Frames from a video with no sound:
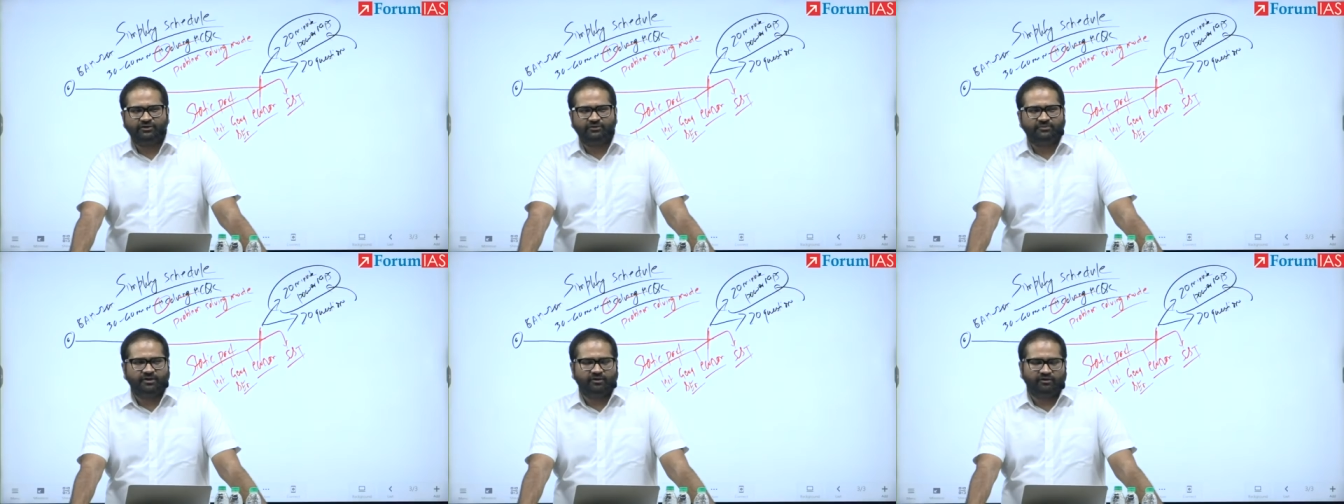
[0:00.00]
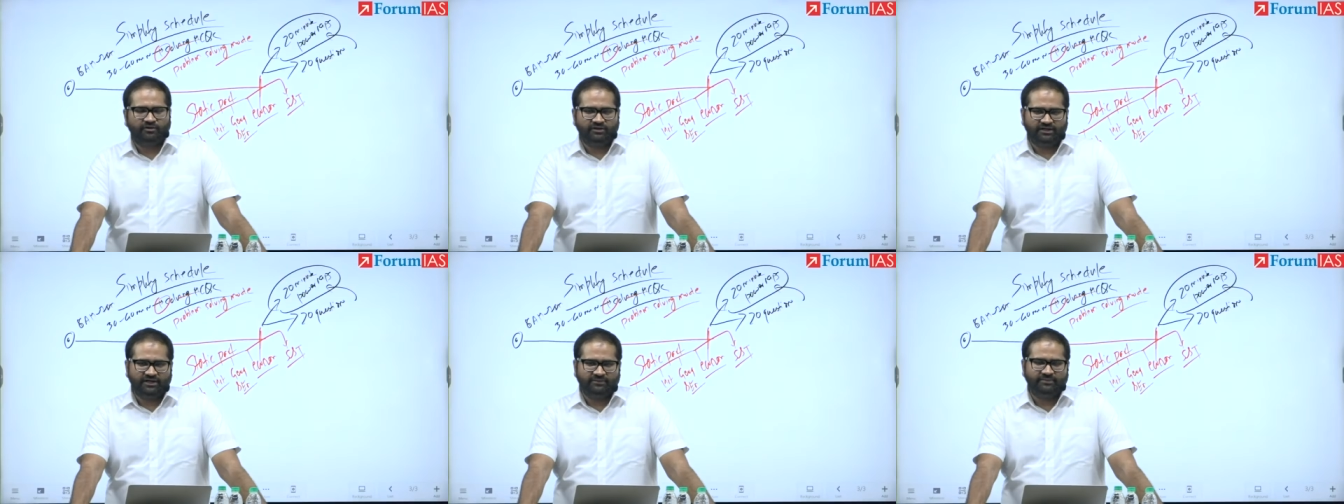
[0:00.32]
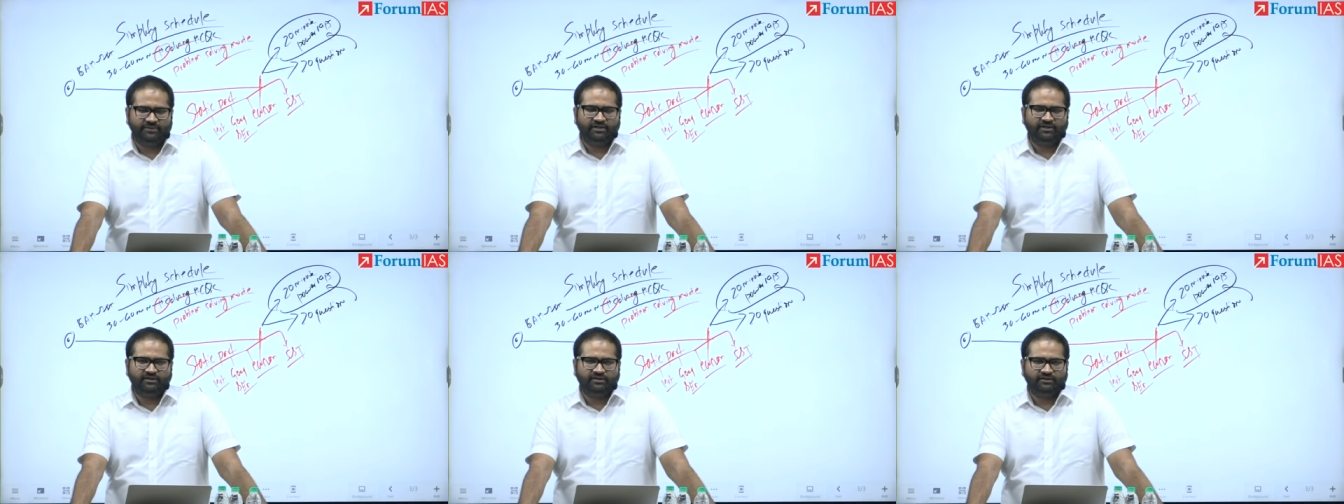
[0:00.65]
you may already
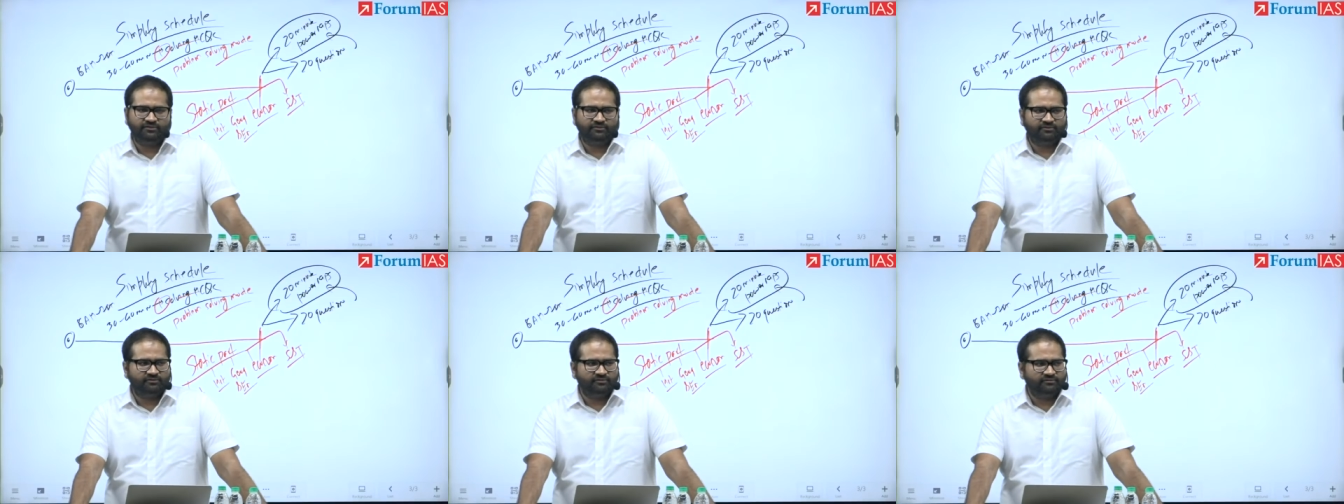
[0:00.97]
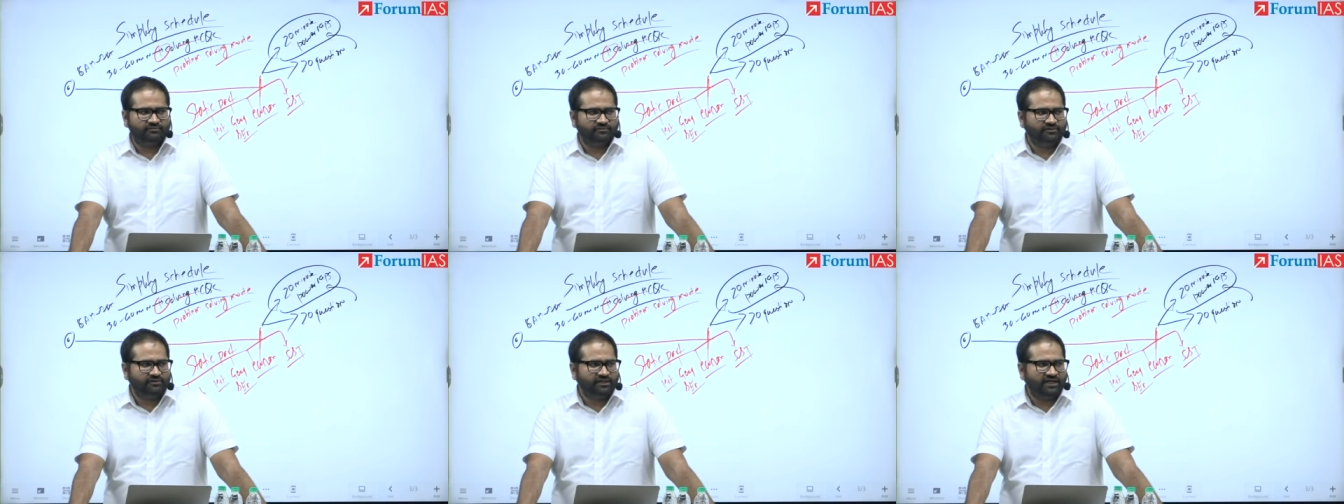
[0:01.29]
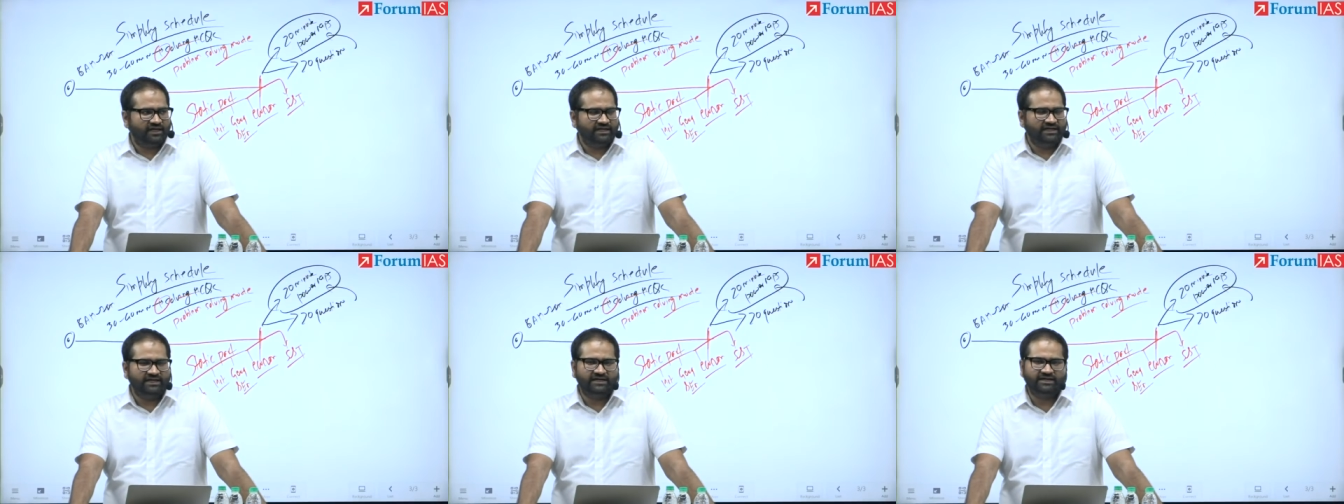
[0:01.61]
be, you know,
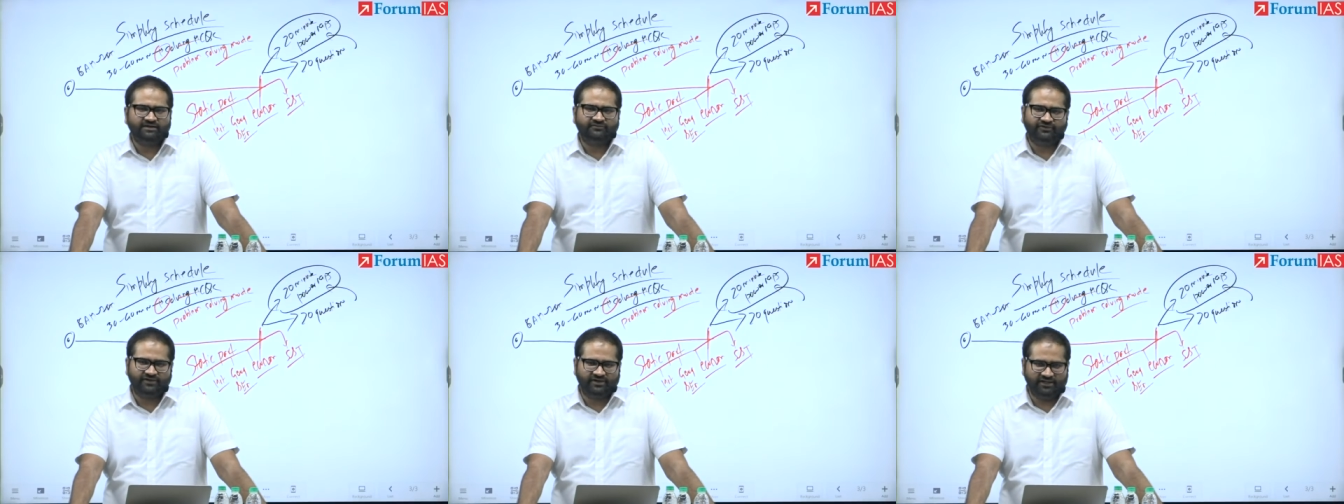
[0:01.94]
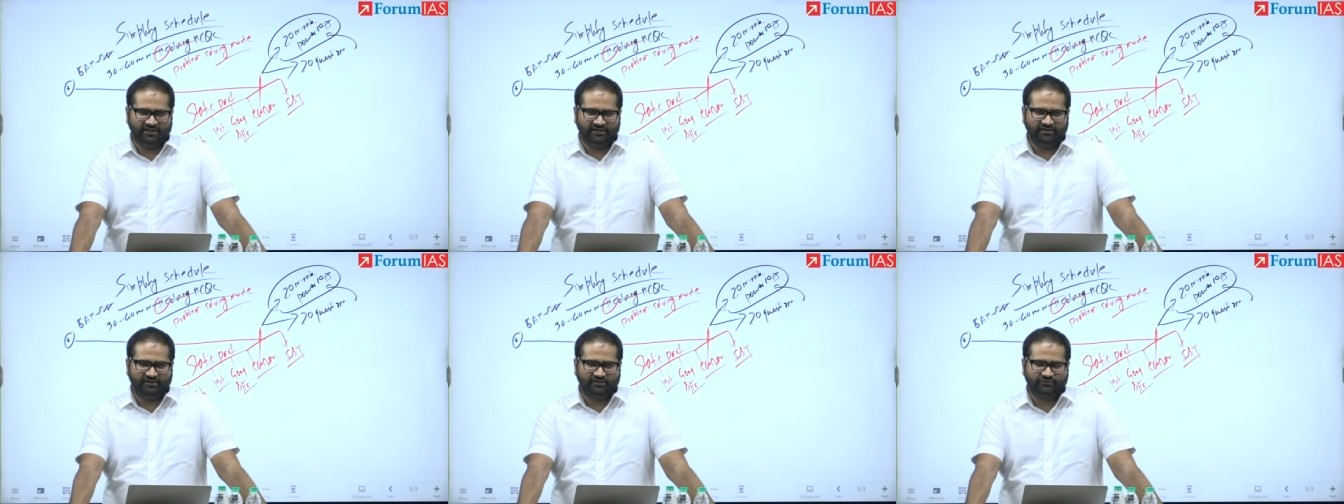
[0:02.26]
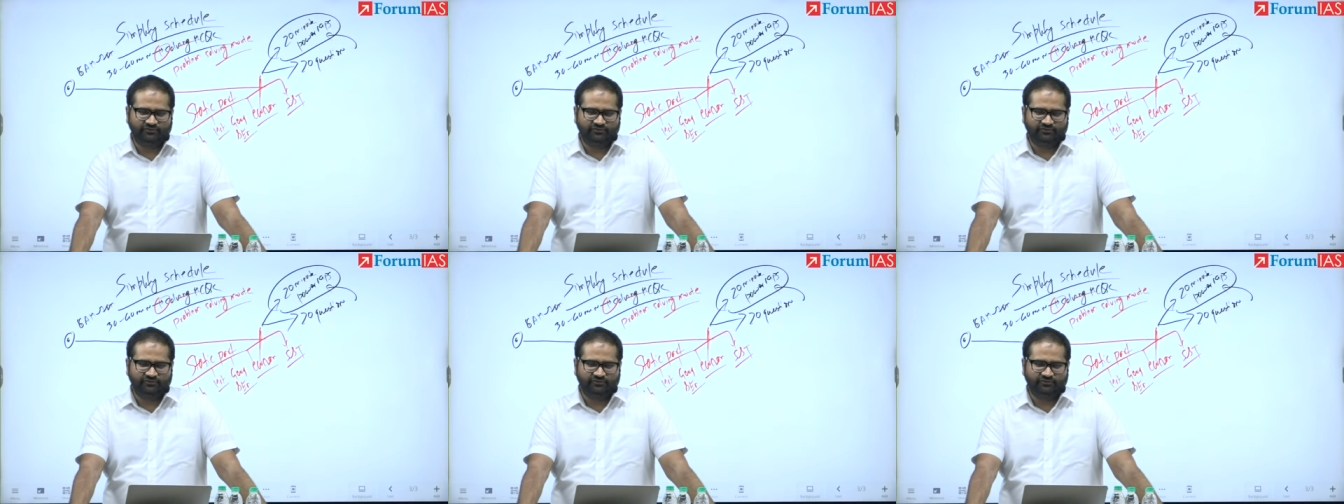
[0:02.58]
a little fatigued.